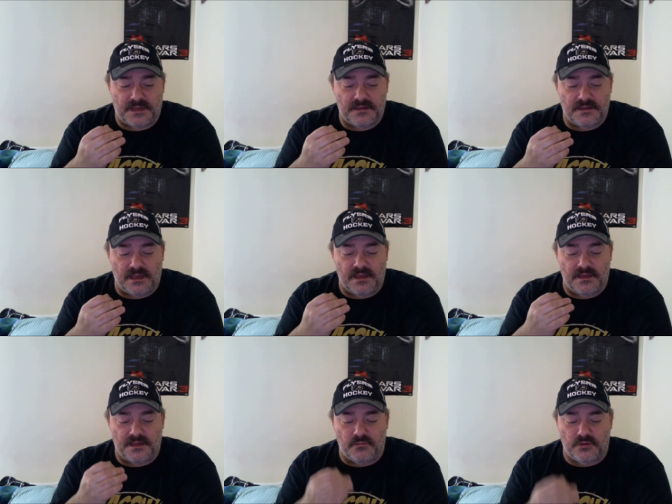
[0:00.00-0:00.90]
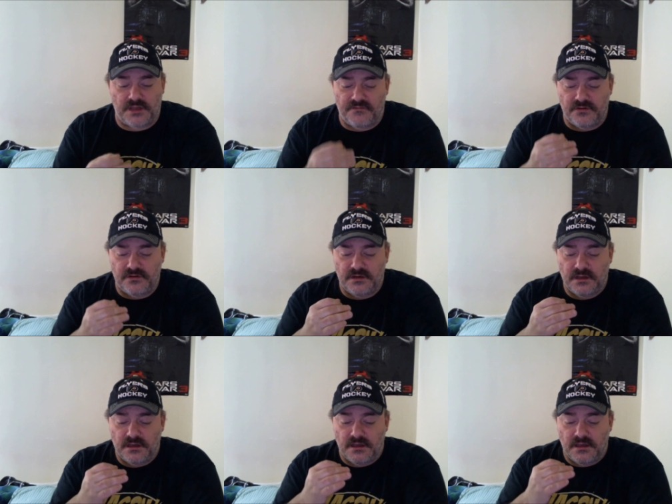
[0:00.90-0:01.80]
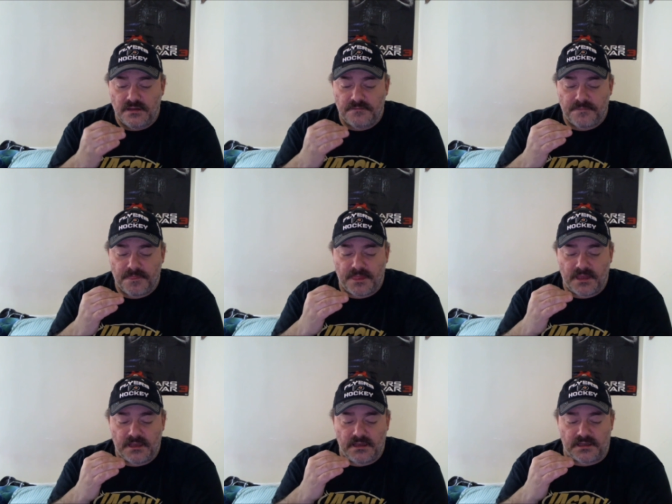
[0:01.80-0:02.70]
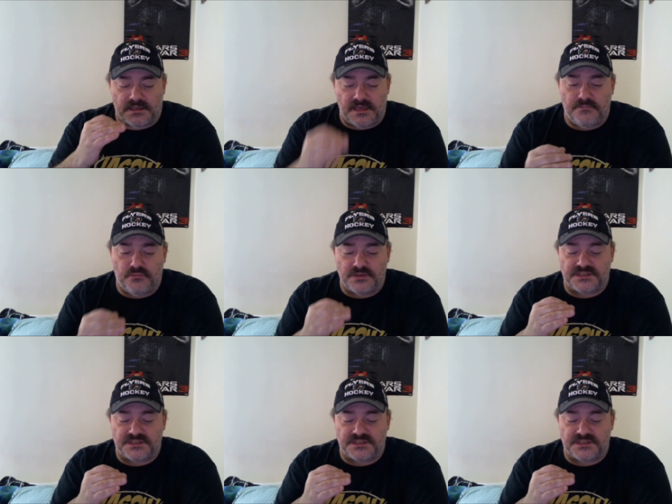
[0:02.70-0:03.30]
they, eh, they will never keep with